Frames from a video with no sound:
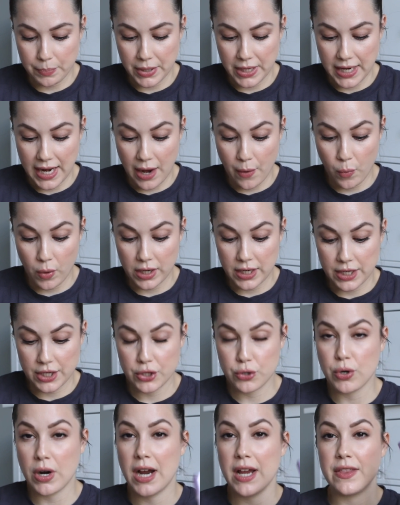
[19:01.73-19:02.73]
But I wanted
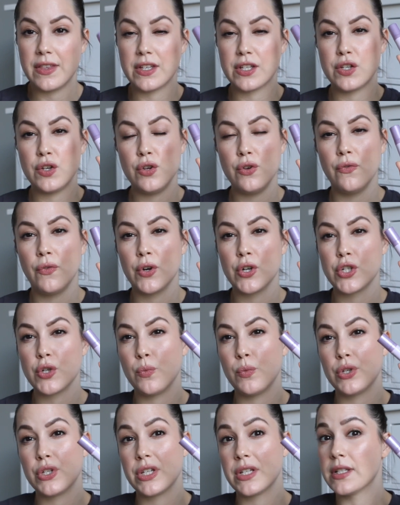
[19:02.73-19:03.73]
to try this new
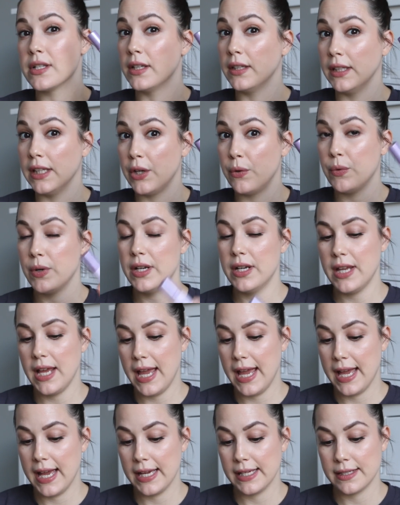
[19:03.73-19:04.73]
version, which is a liquid.
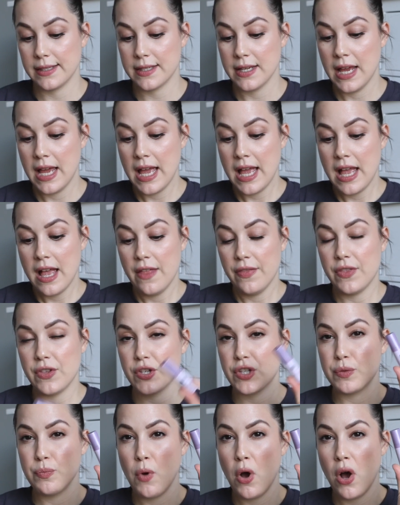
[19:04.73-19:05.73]
And the
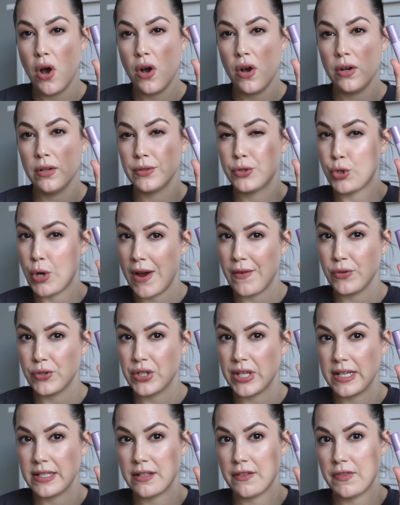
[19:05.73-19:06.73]
small travel
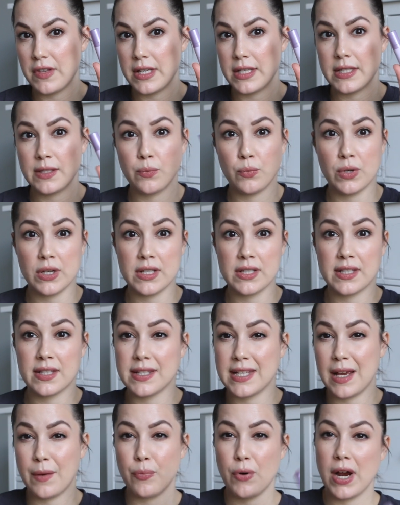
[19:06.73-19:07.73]
size of this was the
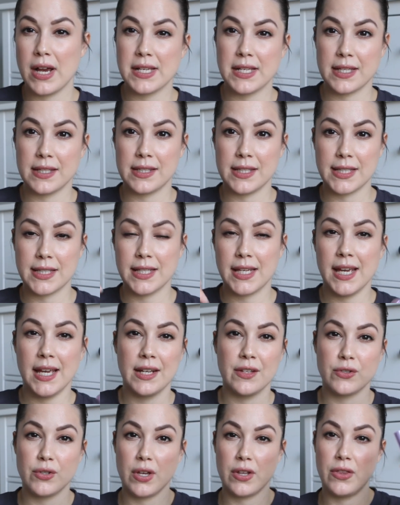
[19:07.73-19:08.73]
same price as this kit.
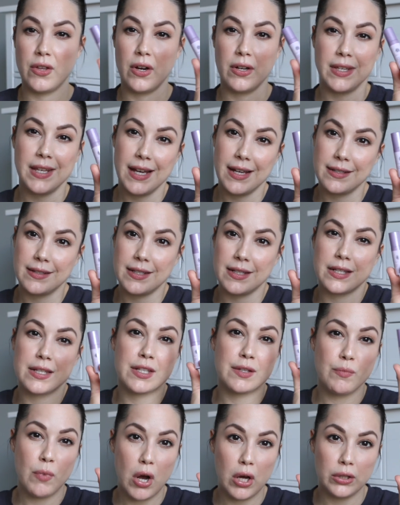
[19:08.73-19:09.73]
And so I thought, yes, it's
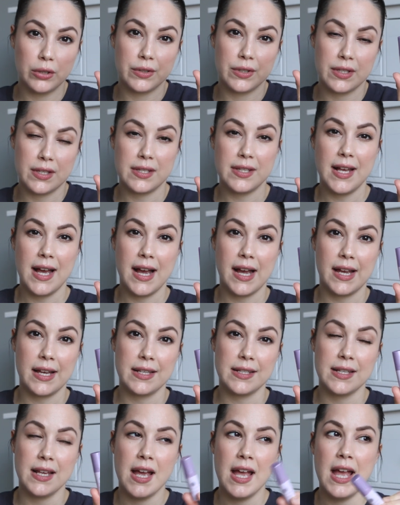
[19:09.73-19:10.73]
smaller in
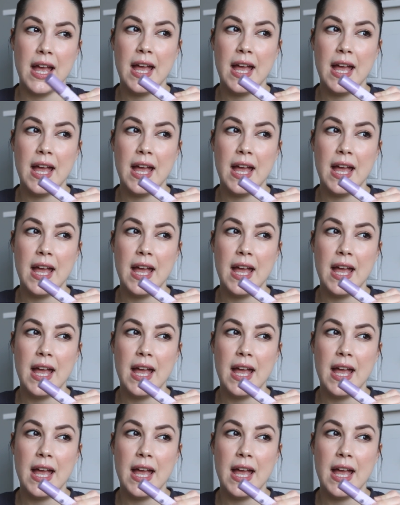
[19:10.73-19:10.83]
size.